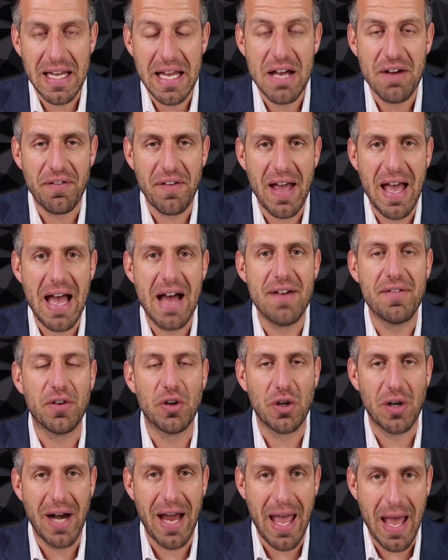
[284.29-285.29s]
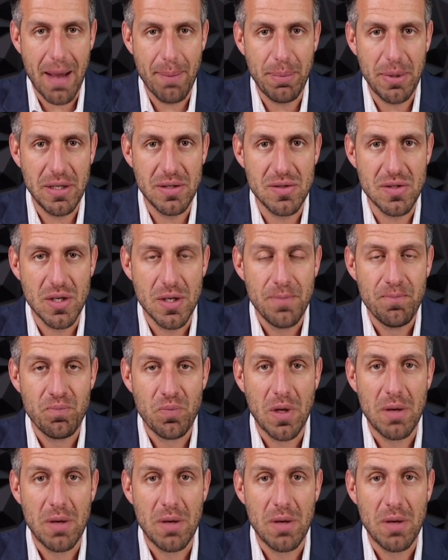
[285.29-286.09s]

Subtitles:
if ever, happens,